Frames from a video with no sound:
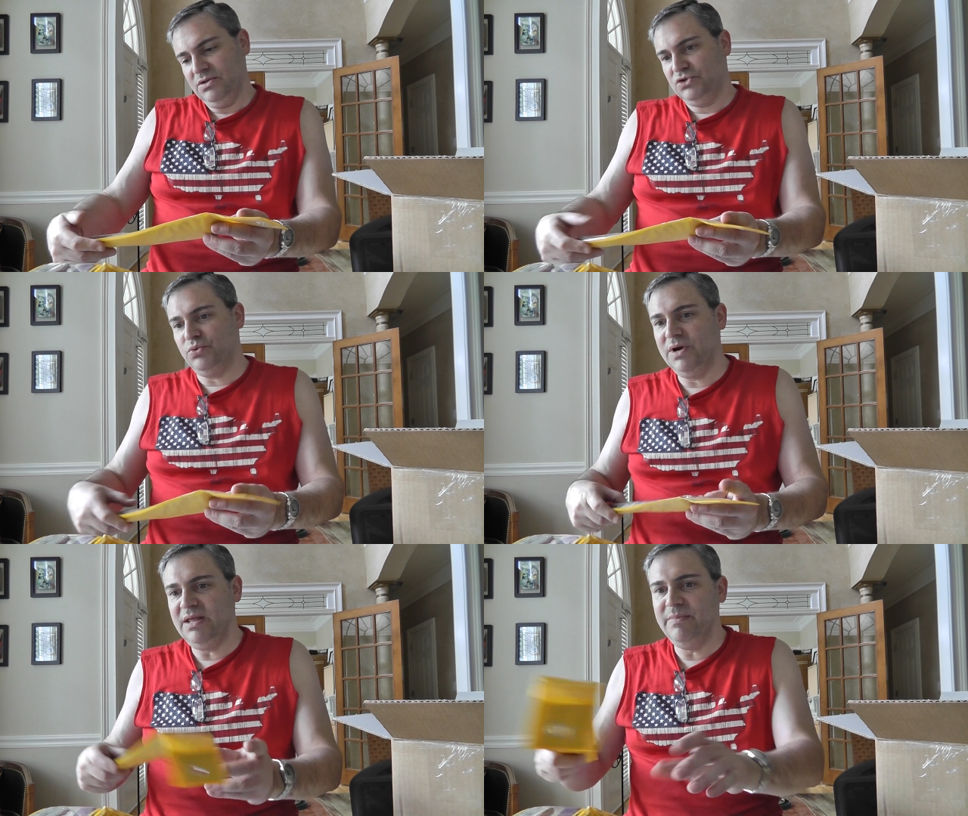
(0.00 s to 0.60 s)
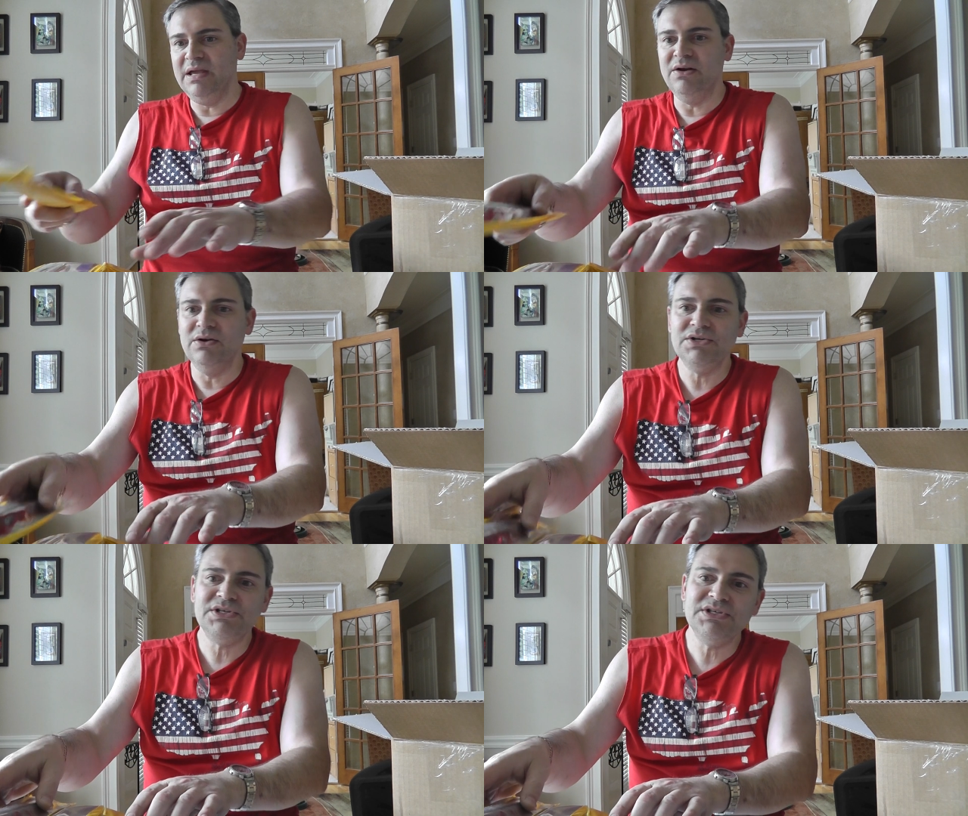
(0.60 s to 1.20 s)
20
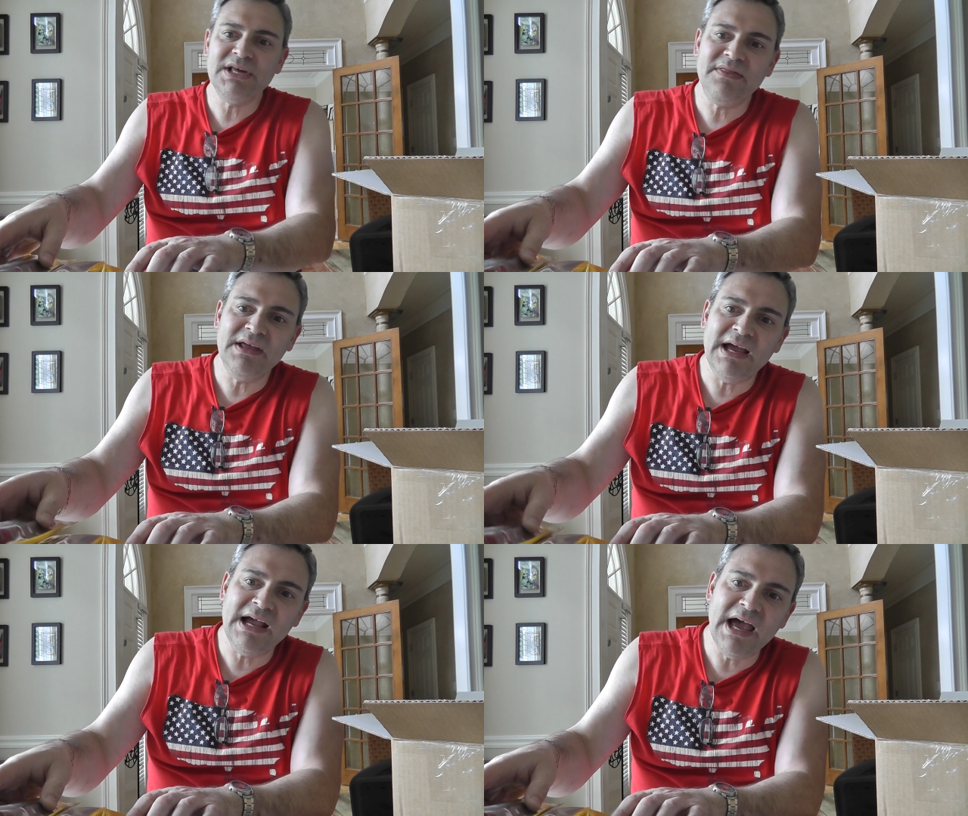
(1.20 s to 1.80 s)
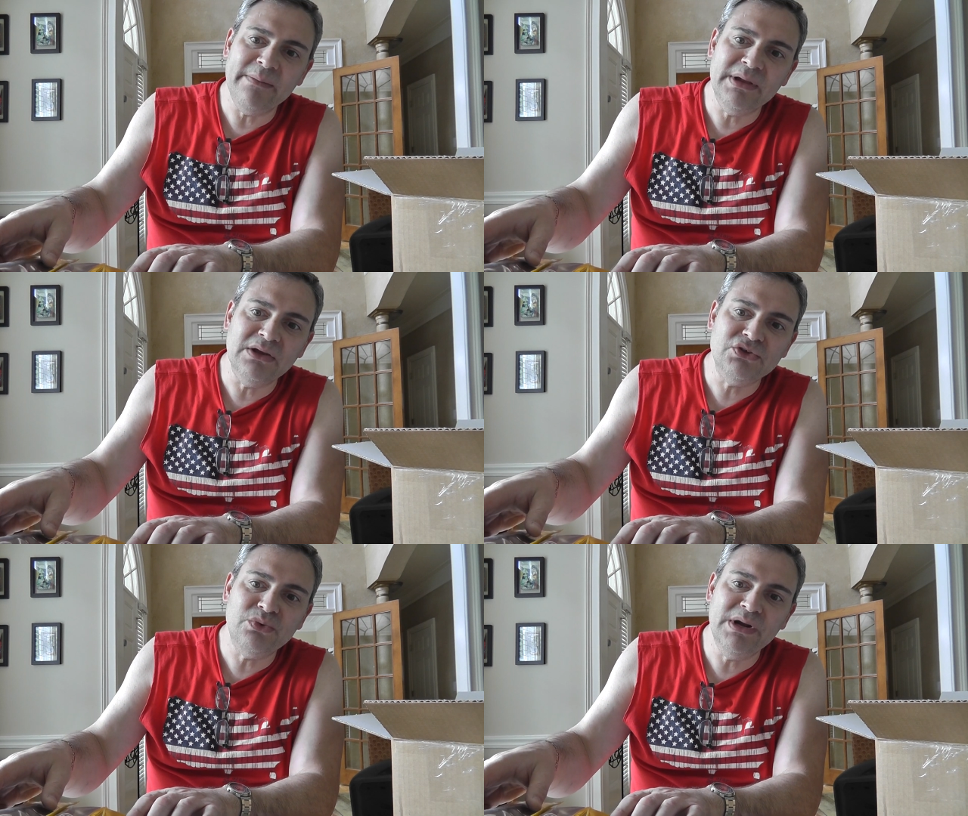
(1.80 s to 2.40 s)
meters. I think I got me
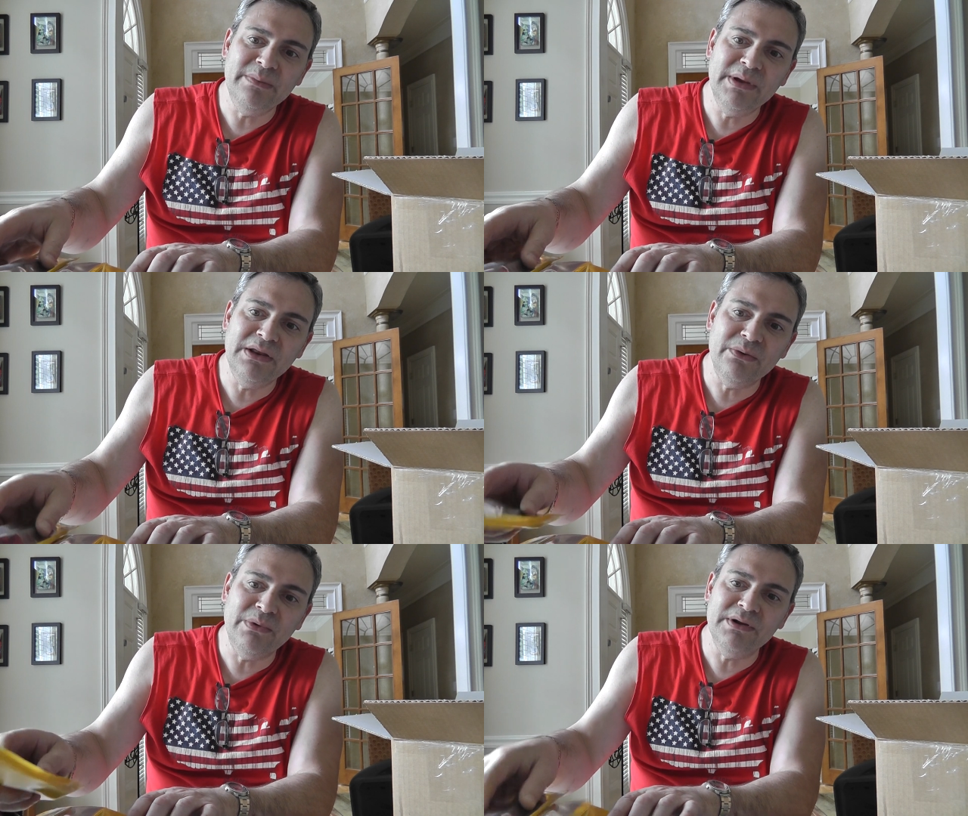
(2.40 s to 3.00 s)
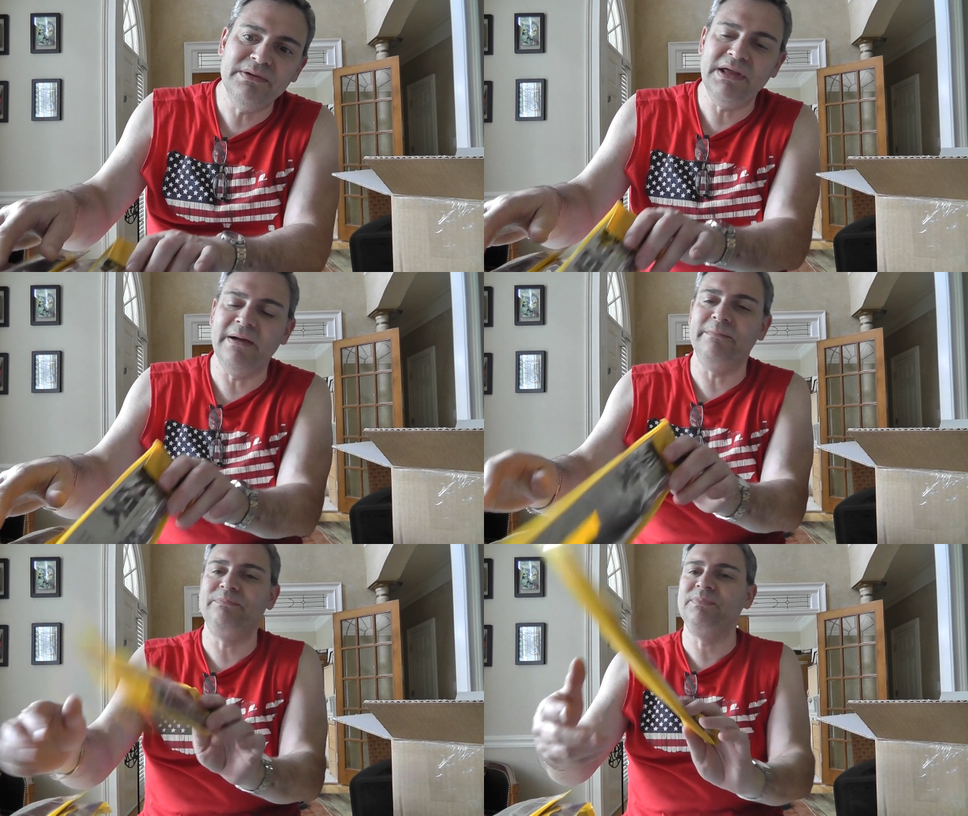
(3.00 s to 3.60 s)
a 20 meter one.
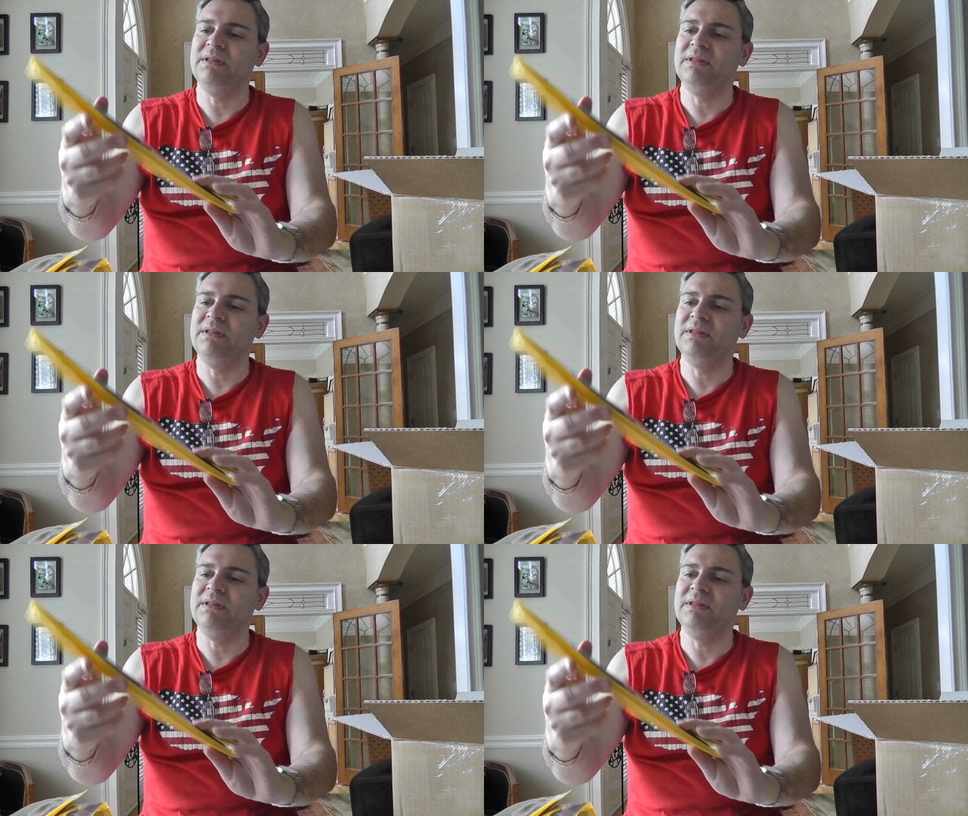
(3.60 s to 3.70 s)
Yep.